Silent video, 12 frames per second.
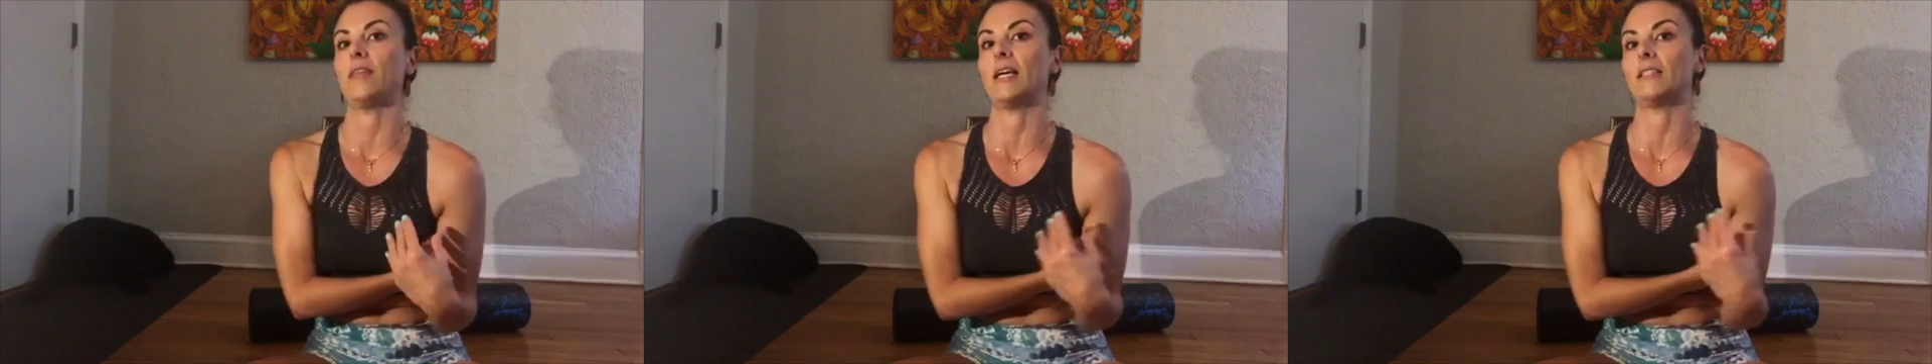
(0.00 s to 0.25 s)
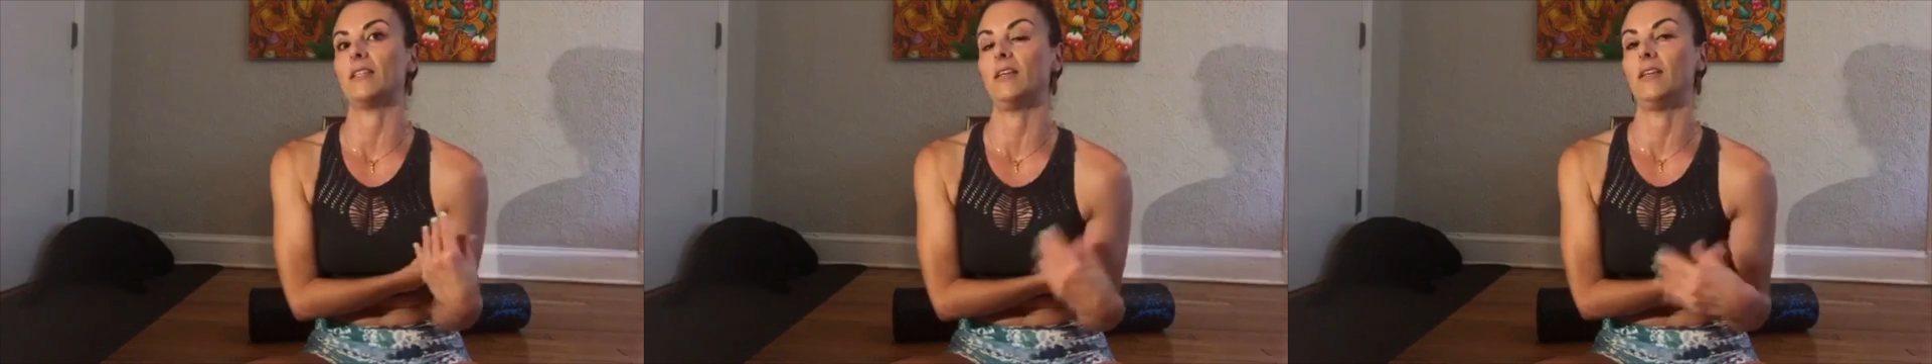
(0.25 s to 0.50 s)

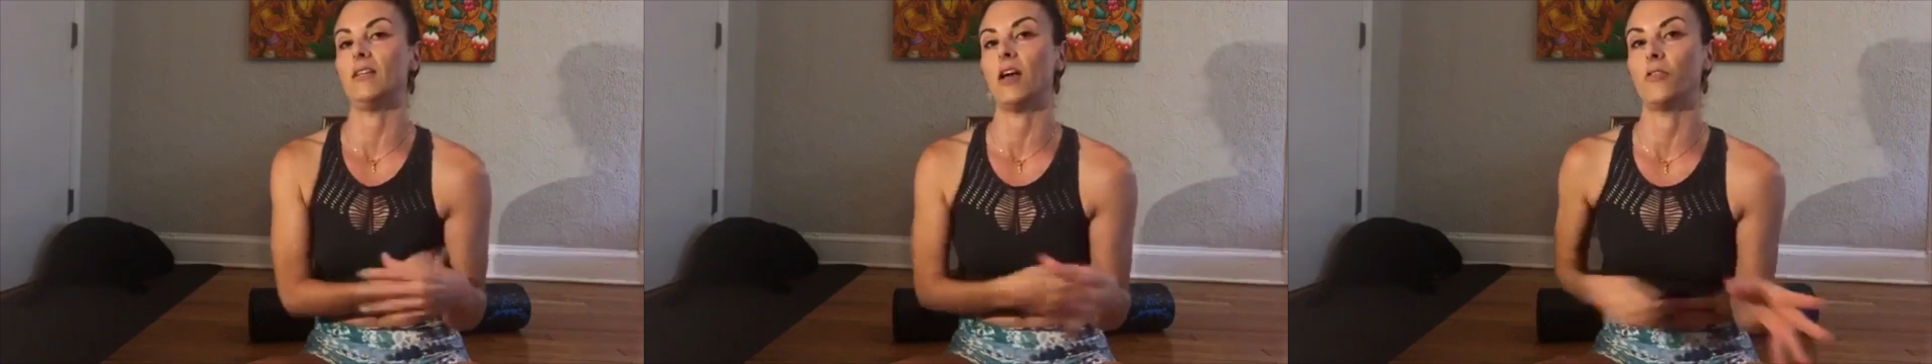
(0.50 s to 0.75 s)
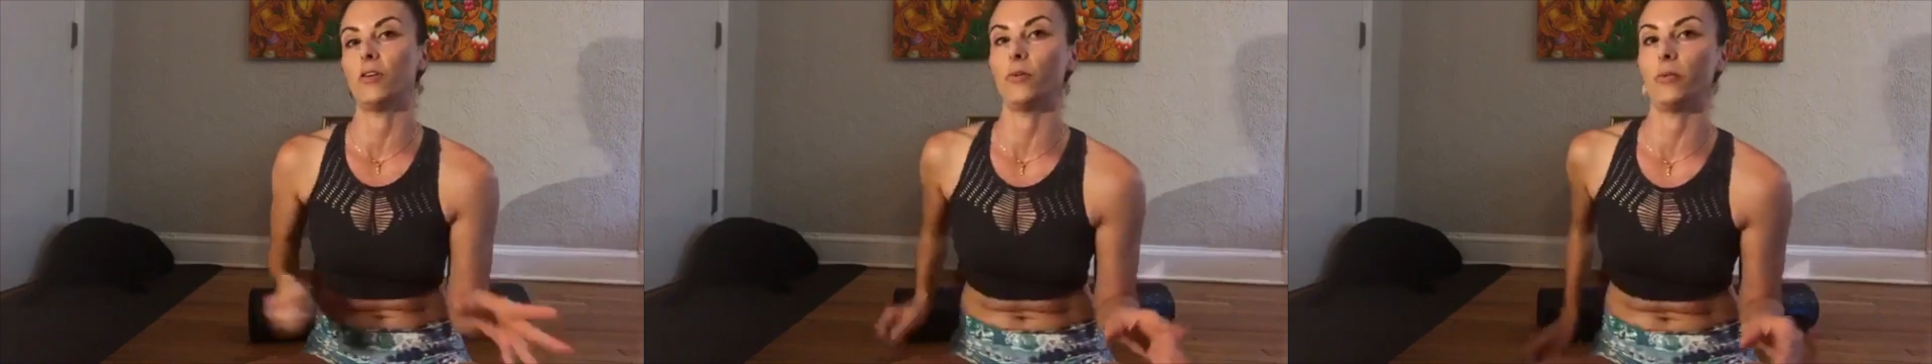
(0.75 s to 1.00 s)
that's
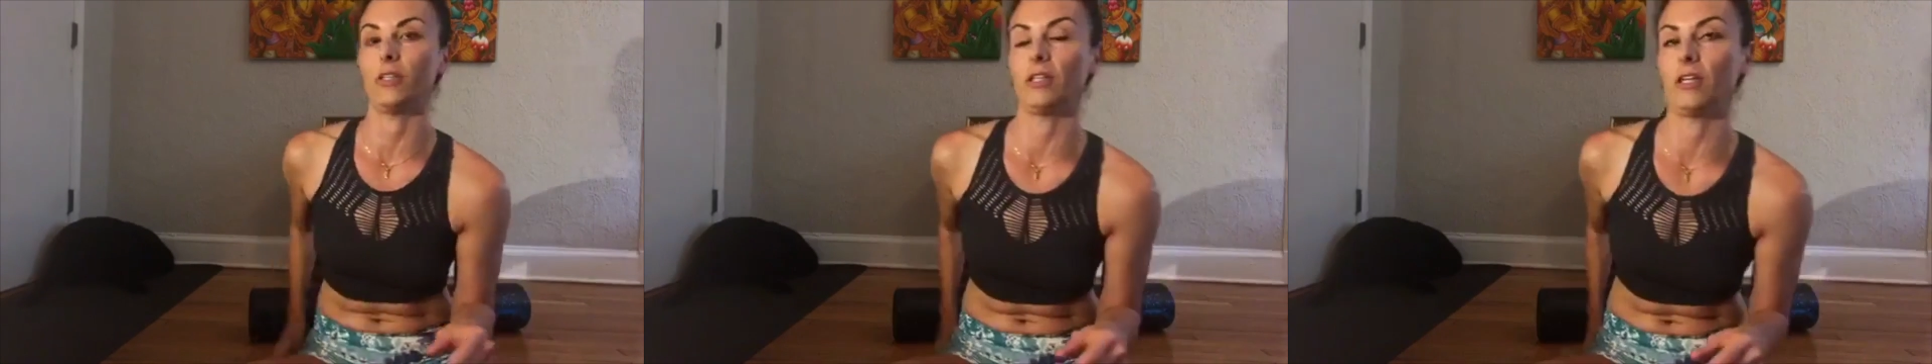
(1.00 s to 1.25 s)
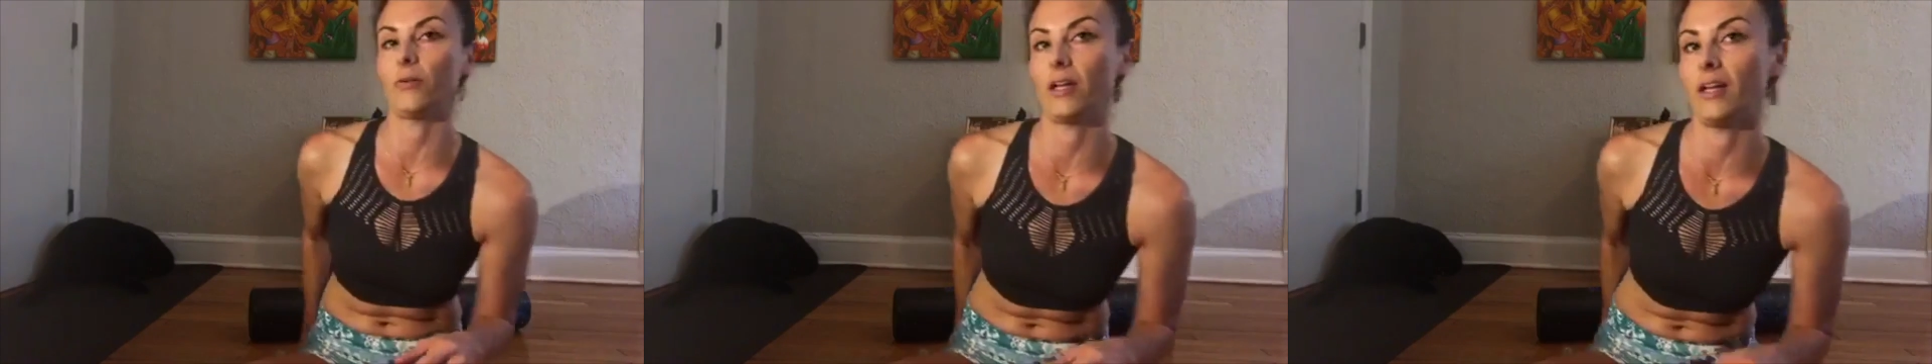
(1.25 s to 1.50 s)
another really
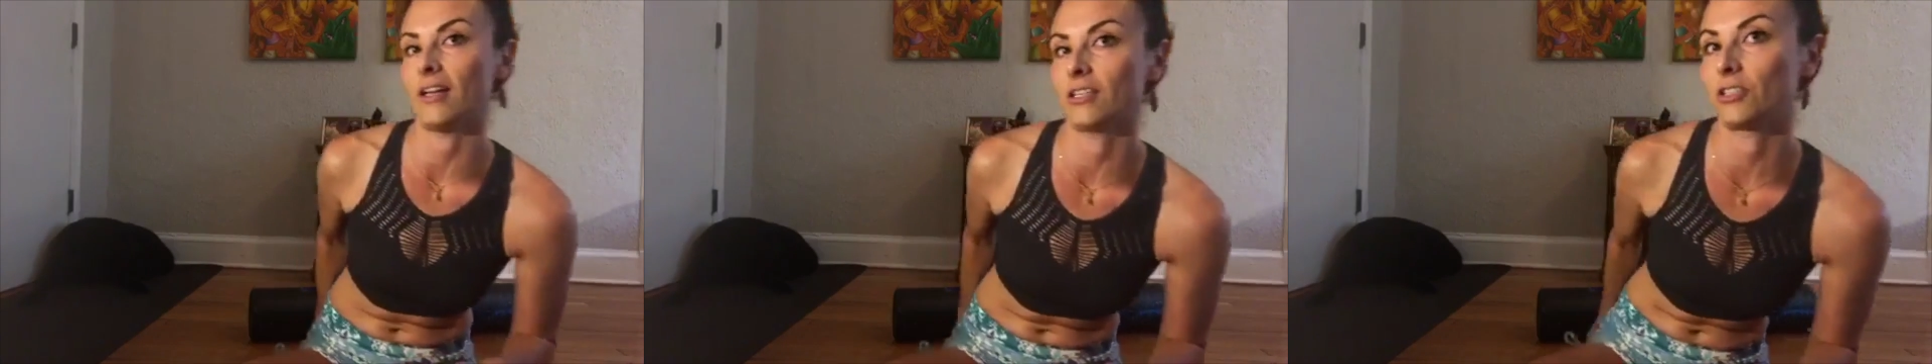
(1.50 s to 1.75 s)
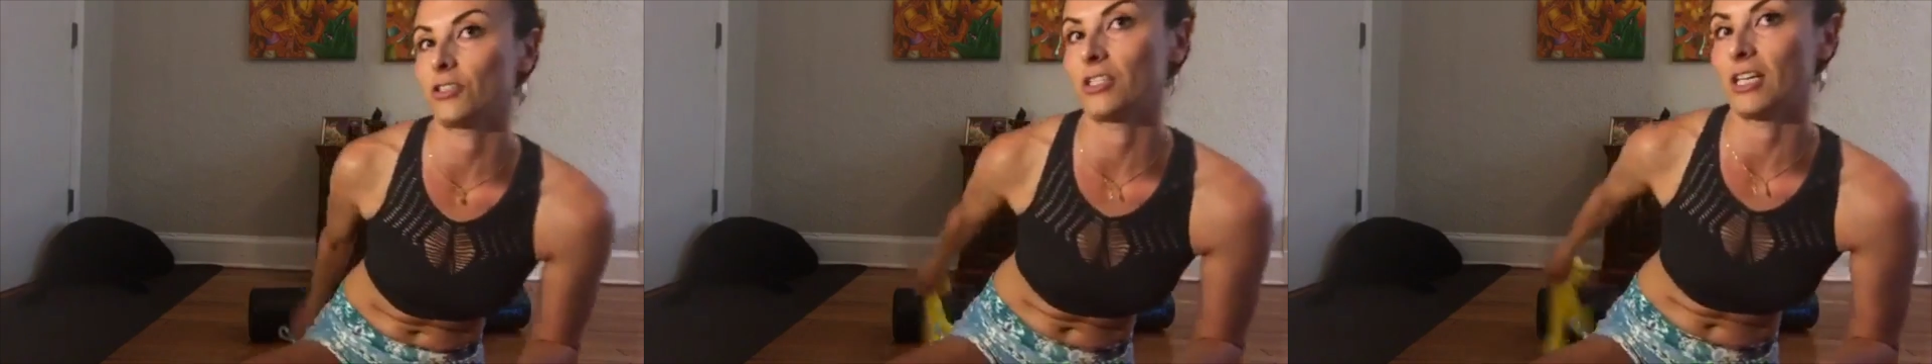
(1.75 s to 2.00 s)
great
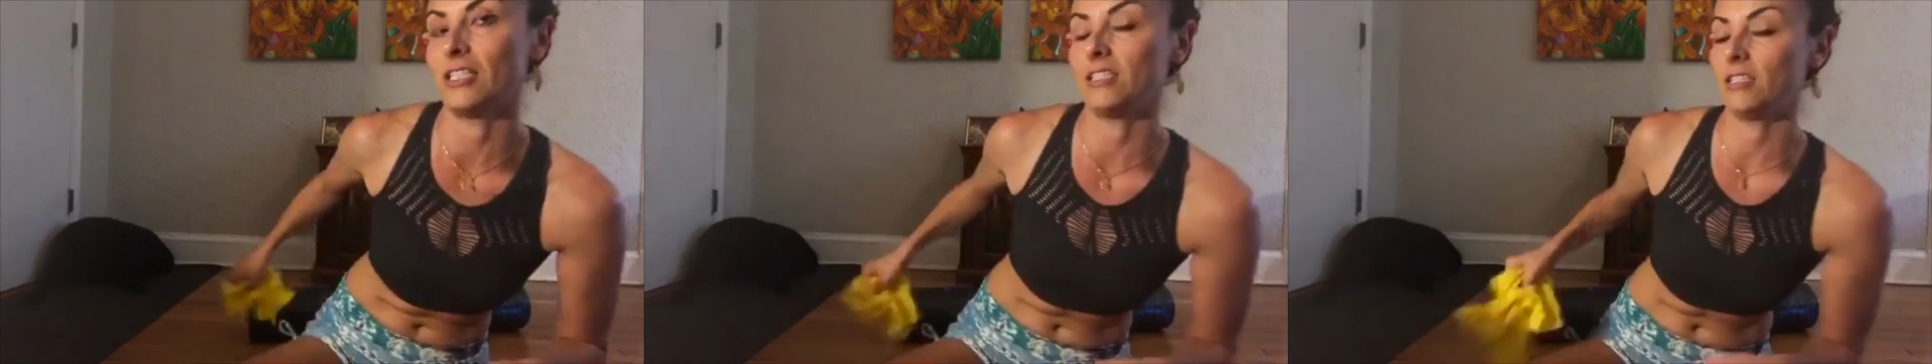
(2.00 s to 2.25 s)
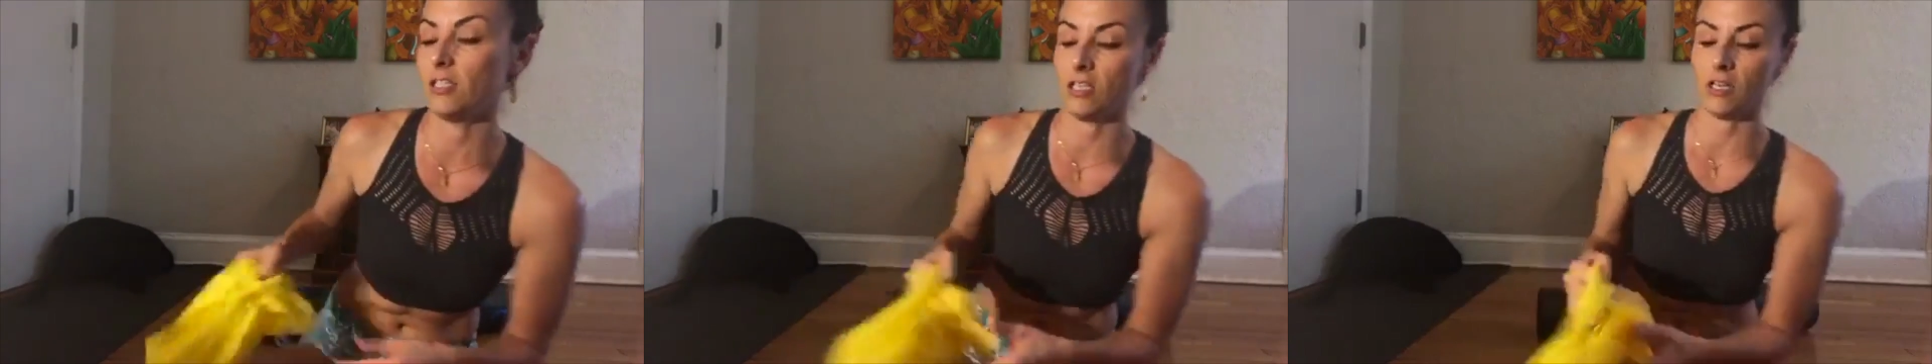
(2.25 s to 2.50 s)

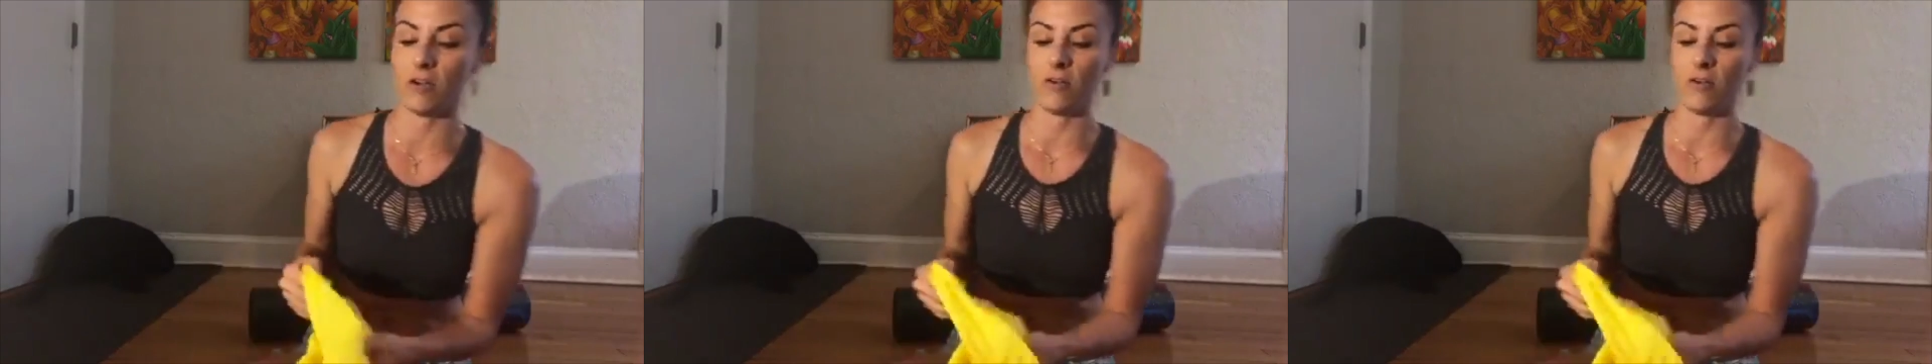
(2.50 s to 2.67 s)
exercise to do.